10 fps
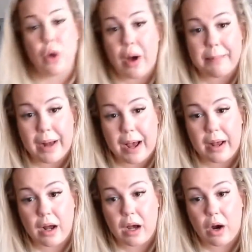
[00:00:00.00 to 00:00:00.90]
know I'm
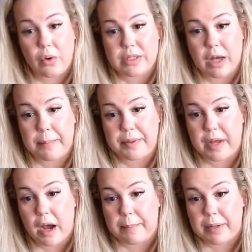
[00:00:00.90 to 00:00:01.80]
not always up on
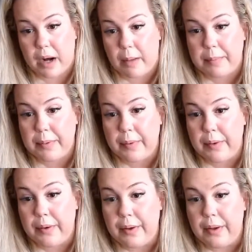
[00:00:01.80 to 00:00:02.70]
the up and up.
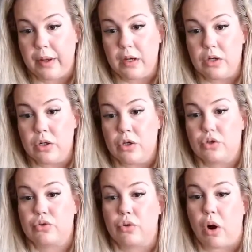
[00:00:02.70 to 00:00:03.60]

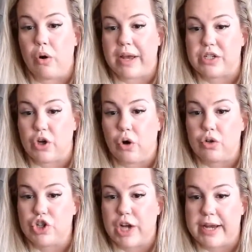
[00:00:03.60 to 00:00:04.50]
Okay,
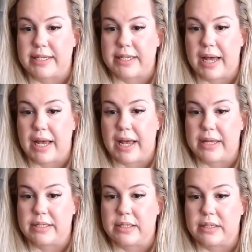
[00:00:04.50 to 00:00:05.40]
so Shay
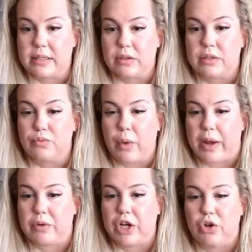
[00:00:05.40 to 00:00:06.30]
says,
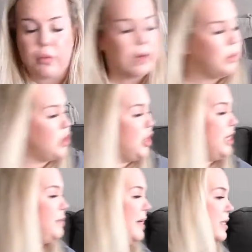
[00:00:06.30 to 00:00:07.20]
wait, can you read what
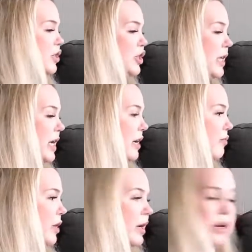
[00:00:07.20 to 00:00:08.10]
Shay's message is? I
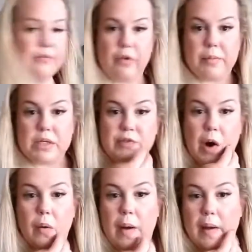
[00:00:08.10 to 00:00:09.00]
can't read it from this
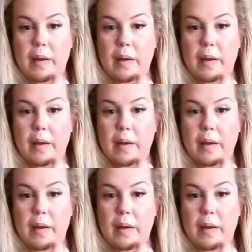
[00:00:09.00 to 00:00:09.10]
far away.